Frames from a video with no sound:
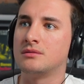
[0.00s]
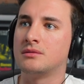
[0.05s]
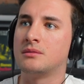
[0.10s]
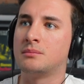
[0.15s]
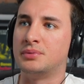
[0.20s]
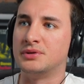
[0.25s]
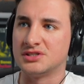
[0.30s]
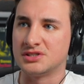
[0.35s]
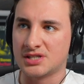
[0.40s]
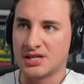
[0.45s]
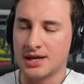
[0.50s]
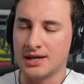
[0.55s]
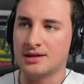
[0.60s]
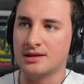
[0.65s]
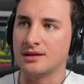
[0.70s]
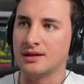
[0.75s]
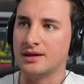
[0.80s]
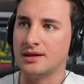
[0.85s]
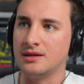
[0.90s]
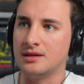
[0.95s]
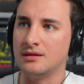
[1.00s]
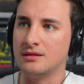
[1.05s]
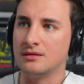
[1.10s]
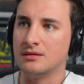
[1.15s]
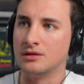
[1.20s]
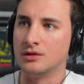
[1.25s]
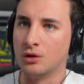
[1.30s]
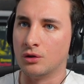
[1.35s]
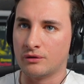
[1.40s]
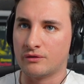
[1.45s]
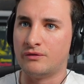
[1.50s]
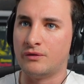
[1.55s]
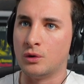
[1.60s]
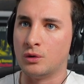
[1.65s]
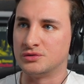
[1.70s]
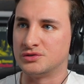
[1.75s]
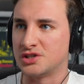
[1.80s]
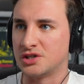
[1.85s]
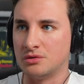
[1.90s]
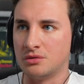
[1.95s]
particularly look forward
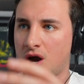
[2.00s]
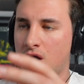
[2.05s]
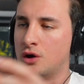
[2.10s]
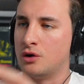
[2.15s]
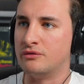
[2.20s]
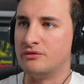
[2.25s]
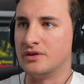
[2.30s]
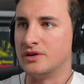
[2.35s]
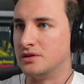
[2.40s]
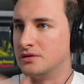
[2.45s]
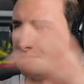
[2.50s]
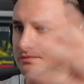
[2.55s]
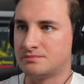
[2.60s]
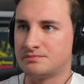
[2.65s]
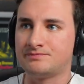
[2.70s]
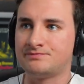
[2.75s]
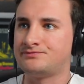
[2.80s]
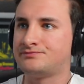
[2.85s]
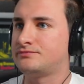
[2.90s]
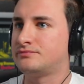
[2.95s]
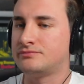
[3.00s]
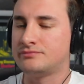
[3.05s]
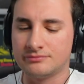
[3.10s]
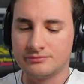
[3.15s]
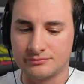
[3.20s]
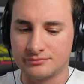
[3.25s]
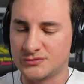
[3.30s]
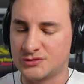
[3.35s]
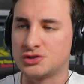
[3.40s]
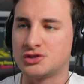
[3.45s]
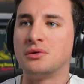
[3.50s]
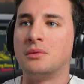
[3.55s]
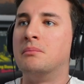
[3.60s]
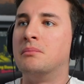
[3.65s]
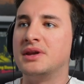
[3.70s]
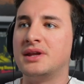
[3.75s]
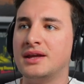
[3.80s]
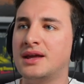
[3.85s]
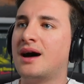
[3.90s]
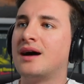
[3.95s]
to over
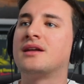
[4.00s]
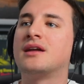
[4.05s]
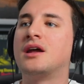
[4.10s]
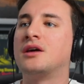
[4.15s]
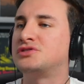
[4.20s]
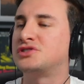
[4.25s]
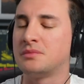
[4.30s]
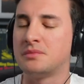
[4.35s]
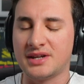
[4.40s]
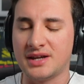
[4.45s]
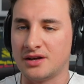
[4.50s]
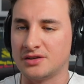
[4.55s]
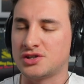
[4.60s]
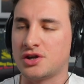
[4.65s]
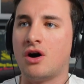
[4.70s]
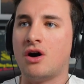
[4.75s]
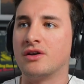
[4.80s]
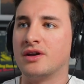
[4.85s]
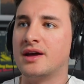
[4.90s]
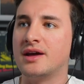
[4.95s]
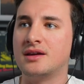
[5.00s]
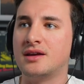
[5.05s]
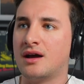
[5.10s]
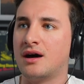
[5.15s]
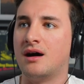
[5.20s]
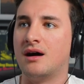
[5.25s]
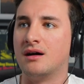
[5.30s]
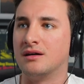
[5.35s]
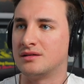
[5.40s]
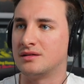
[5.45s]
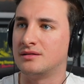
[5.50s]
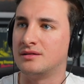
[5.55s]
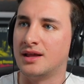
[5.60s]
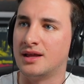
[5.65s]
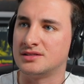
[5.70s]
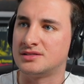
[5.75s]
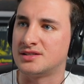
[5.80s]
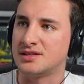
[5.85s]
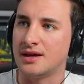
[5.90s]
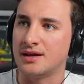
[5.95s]
somebody, I don't know, somebody else on a card, let's
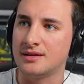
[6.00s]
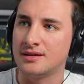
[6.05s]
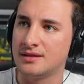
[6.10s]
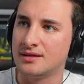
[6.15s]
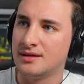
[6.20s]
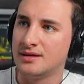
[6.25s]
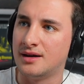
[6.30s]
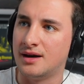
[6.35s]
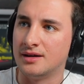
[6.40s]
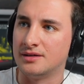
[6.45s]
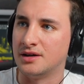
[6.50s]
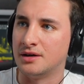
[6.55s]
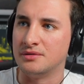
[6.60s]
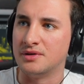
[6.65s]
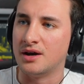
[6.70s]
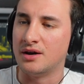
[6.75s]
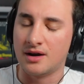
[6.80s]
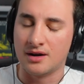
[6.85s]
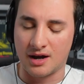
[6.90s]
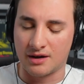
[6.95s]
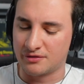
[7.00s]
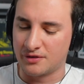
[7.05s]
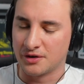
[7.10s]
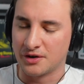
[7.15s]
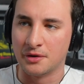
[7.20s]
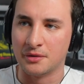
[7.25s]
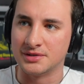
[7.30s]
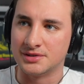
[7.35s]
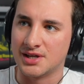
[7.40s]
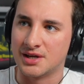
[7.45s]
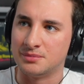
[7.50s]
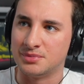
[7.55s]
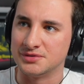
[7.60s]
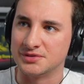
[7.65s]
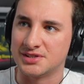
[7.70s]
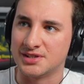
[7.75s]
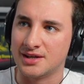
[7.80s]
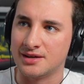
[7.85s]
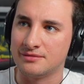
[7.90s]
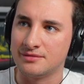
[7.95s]
say. I don't know. I've got no examples to
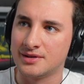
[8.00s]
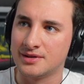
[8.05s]
give.